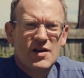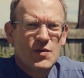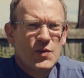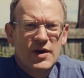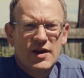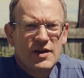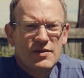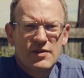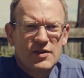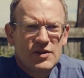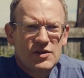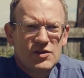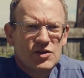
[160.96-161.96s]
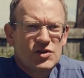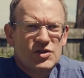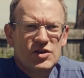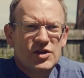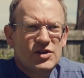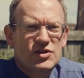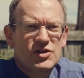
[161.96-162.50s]
where the
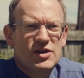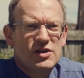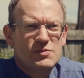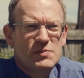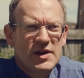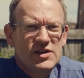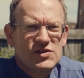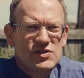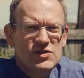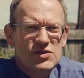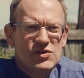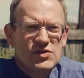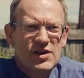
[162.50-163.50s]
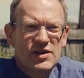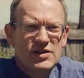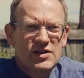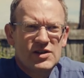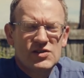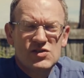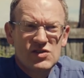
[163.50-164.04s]
church and its place in
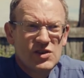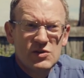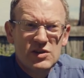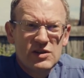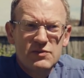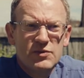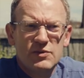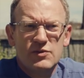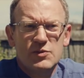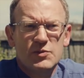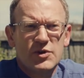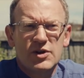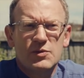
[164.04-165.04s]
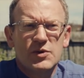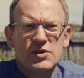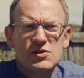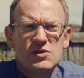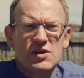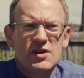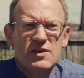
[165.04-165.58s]
society is so different from what it
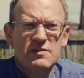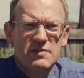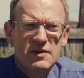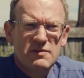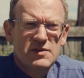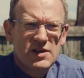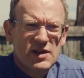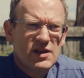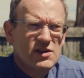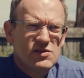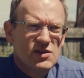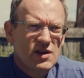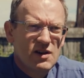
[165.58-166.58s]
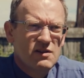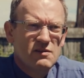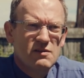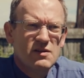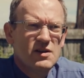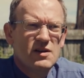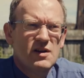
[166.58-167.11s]
was 50 years ago.
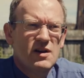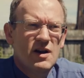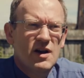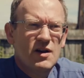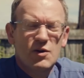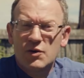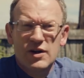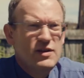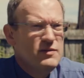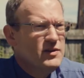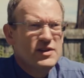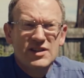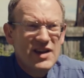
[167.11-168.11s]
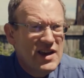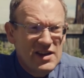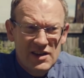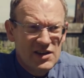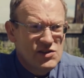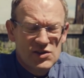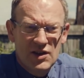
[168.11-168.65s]
Or even 10
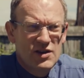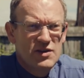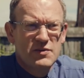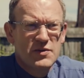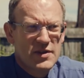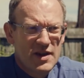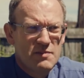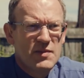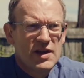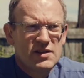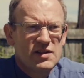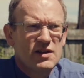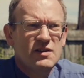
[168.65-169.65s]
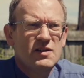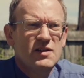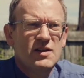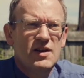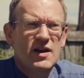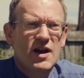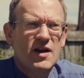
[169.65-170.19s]
years ago for that matter.
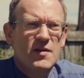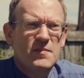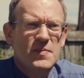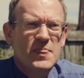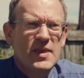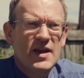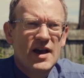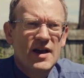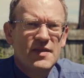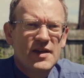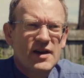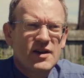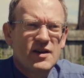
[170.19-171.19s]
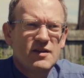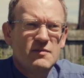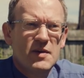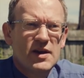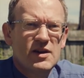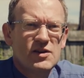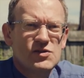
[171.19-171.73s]
And that can
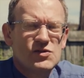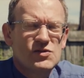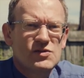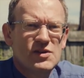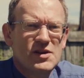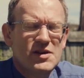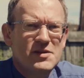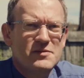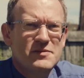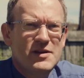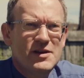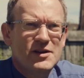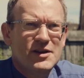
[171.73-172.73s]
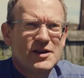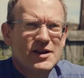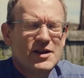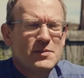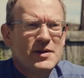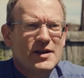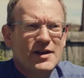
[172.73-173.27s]
make us feel a
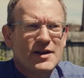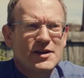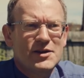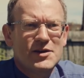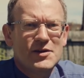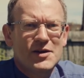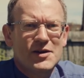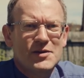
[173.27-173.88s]
little bit like